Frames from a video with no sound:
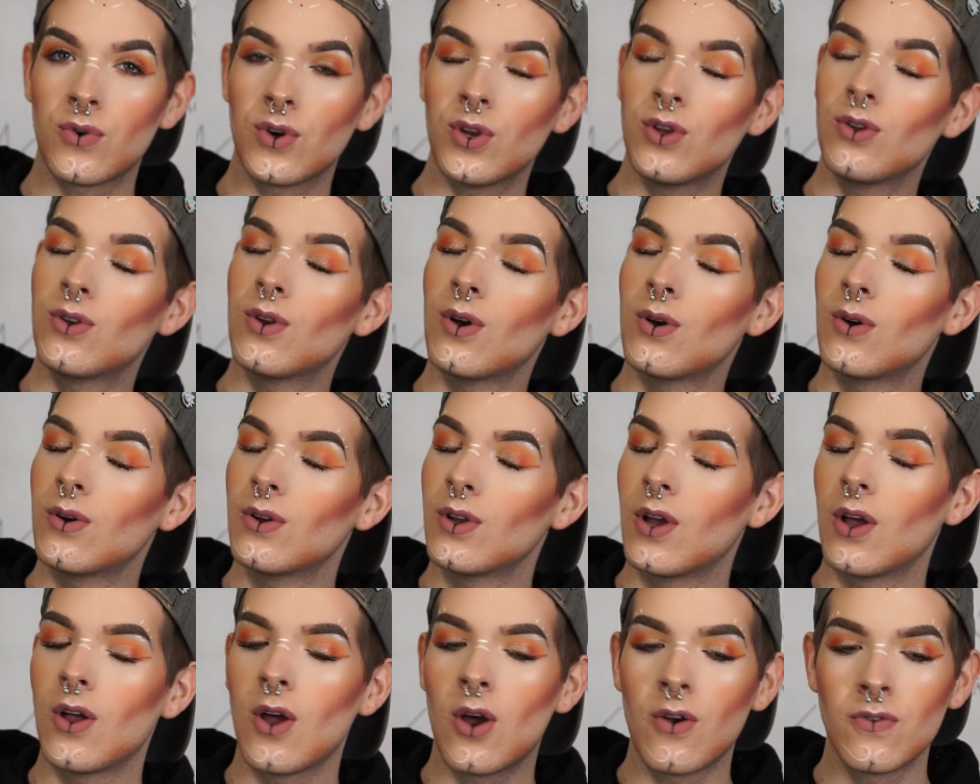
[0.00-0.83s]
for you
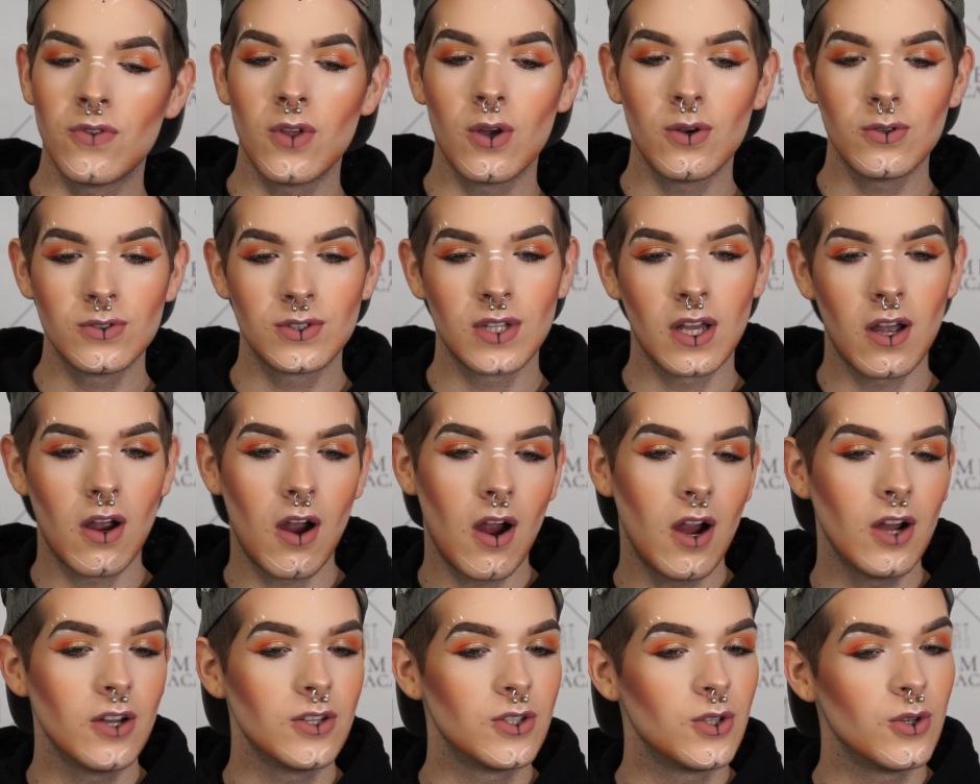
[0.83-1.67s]
of those that
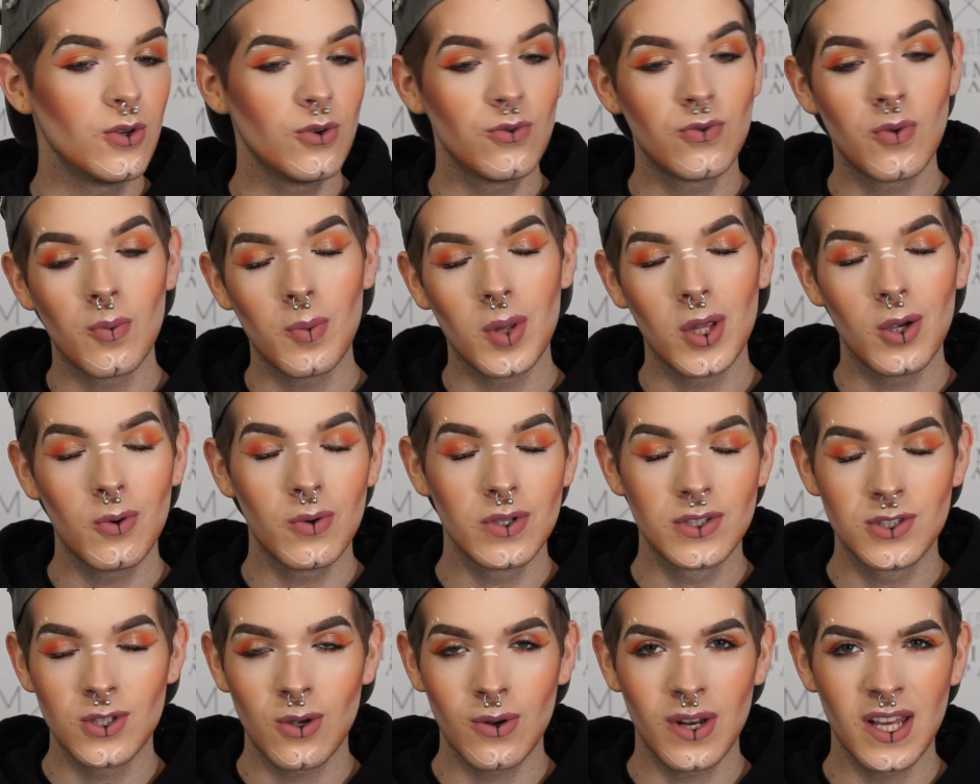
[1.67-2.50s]
aren't too familiar
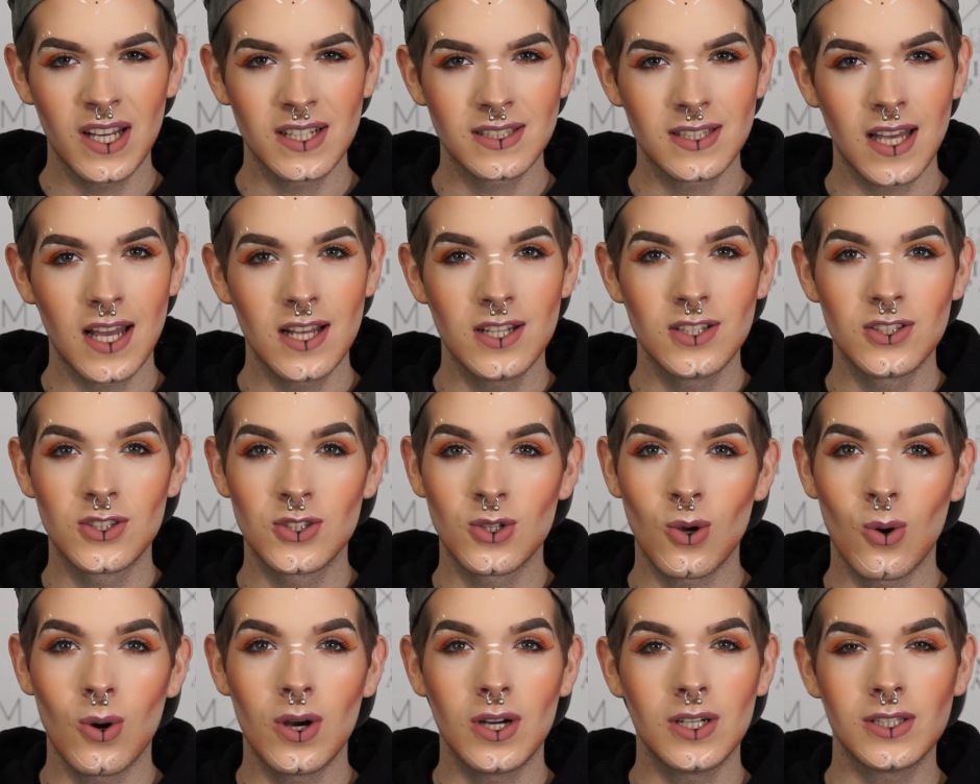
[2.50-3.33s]
with zodiac signs,
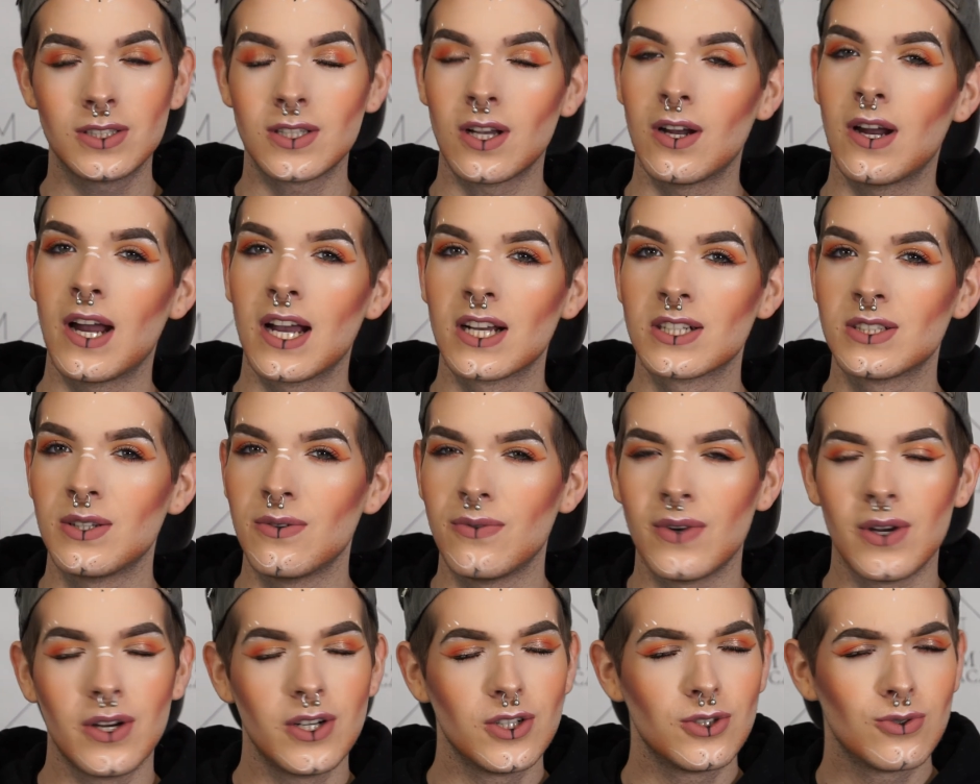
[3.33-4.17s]
Taurus are
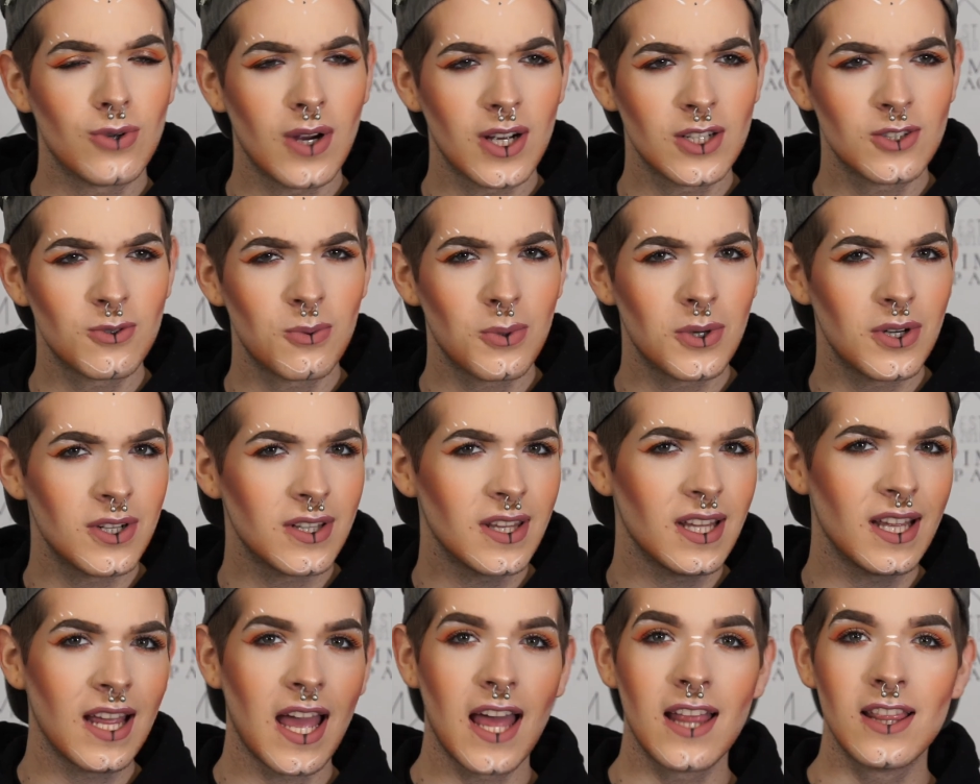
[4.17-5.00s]
actually very
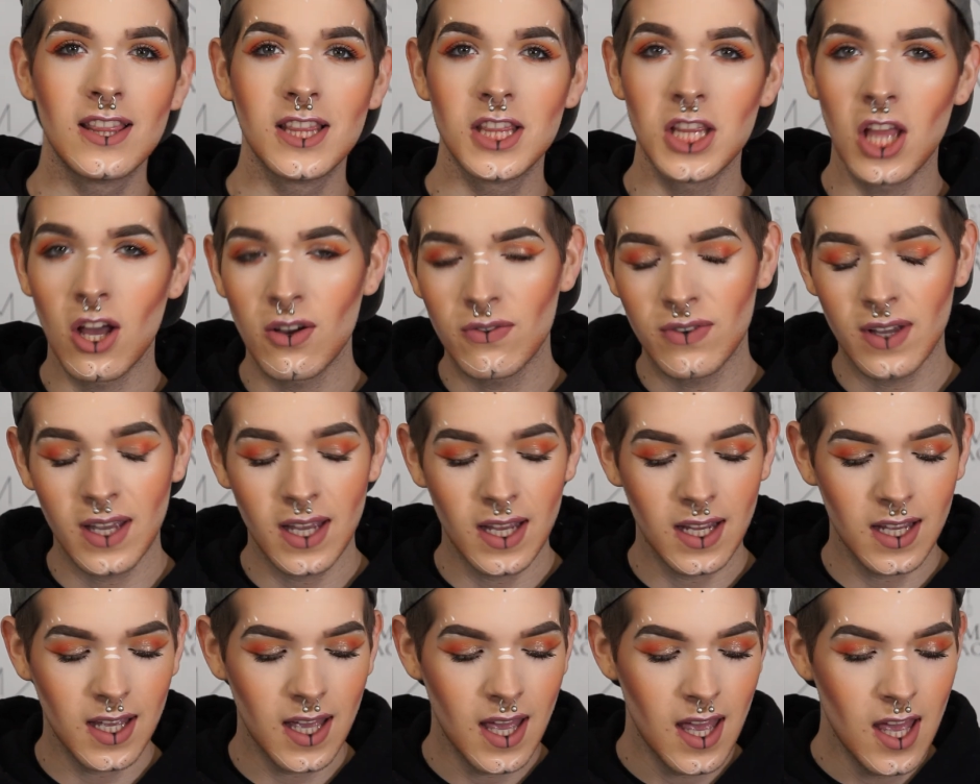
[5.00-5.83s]
trustworthy and
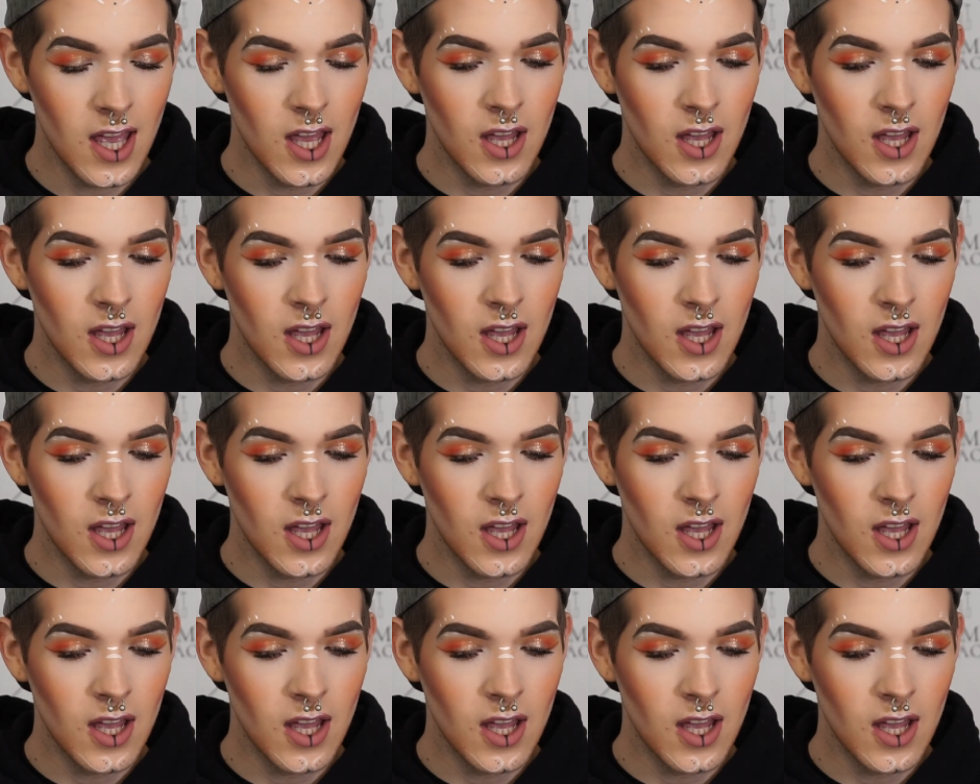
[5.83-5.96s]
loving.